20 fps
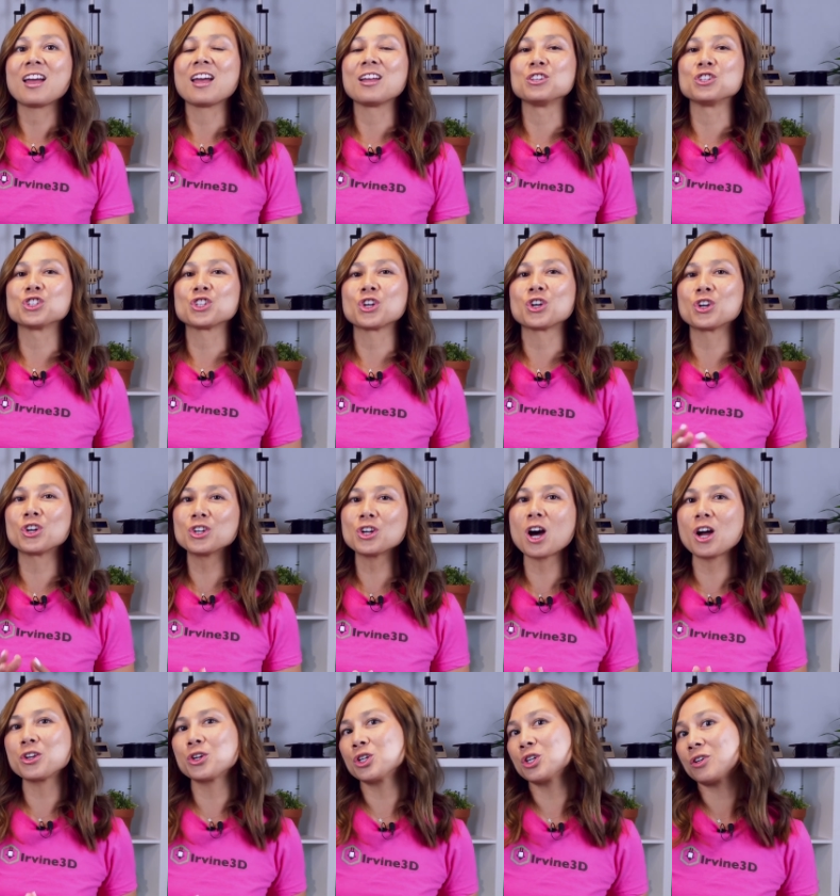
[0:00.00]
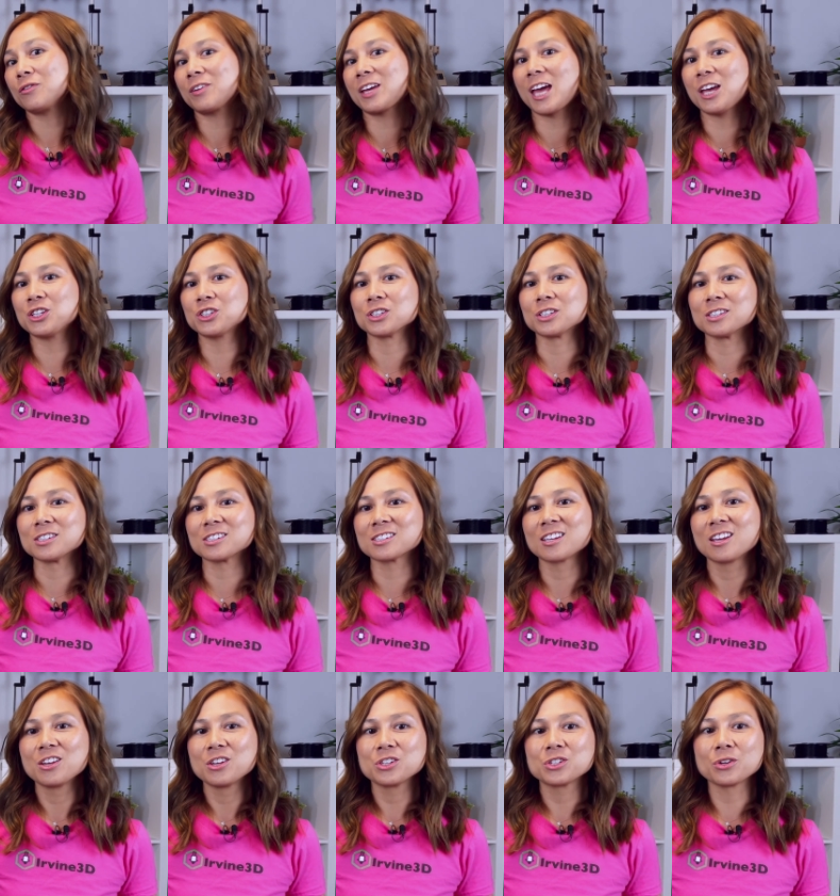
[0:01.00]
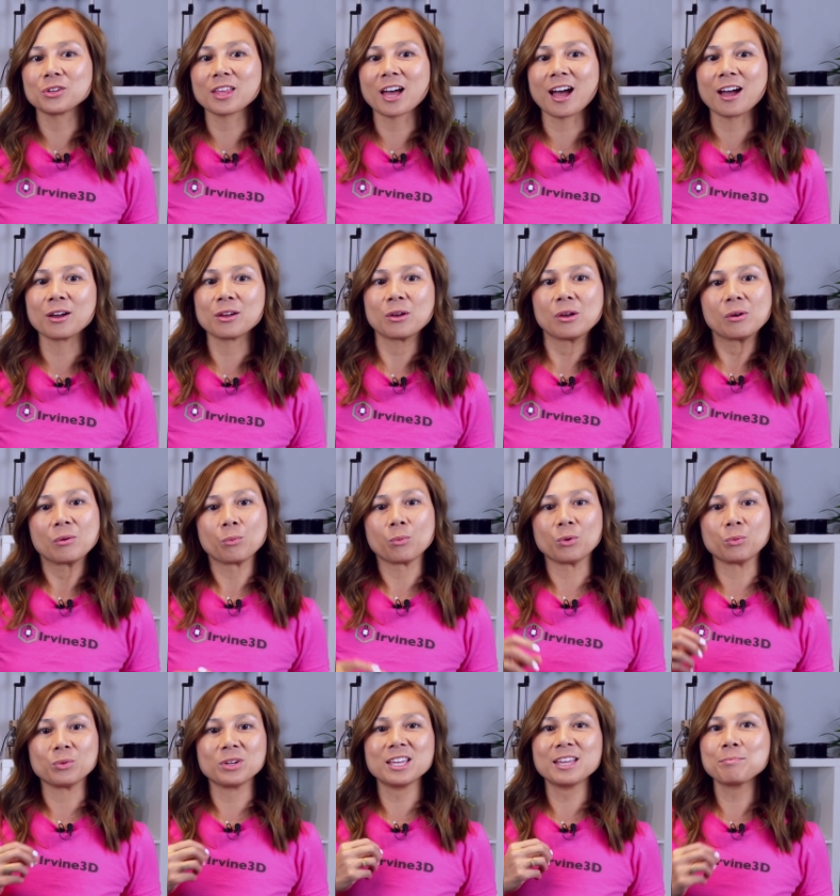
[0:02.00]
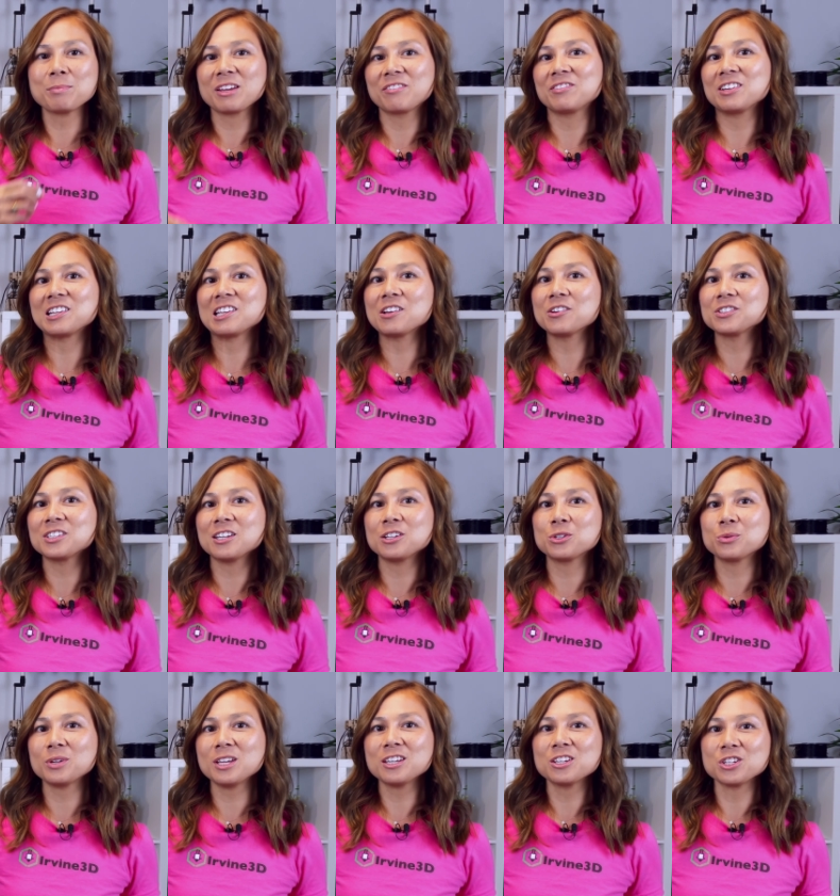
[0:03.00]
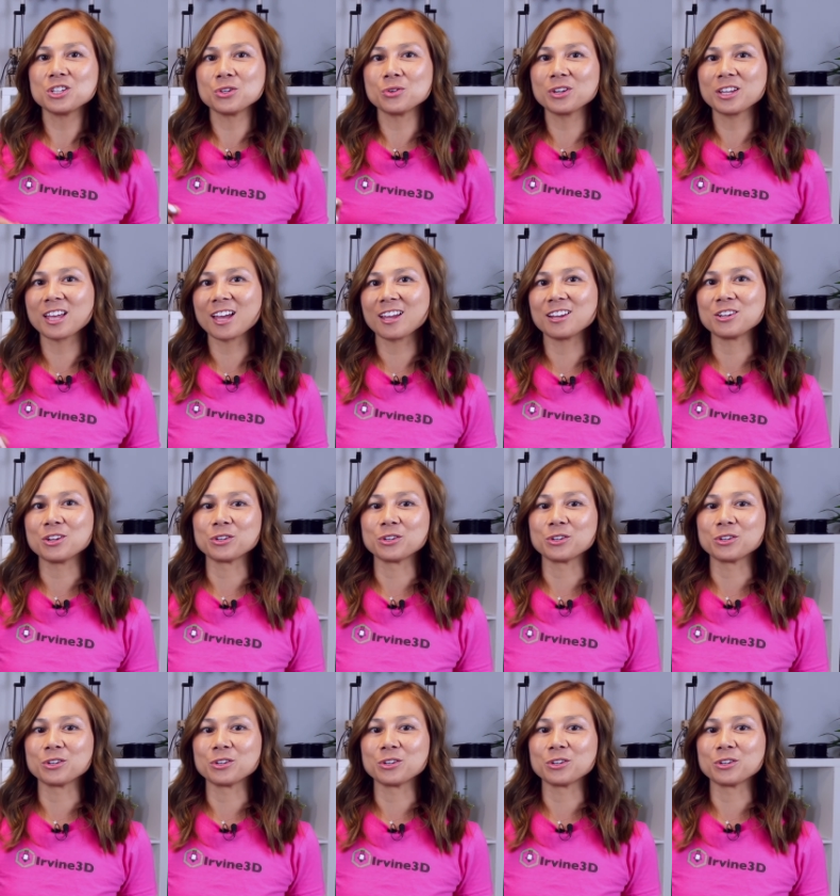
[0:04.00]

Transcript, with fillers: and turn on your notifications so that when we make videos each week, you'll get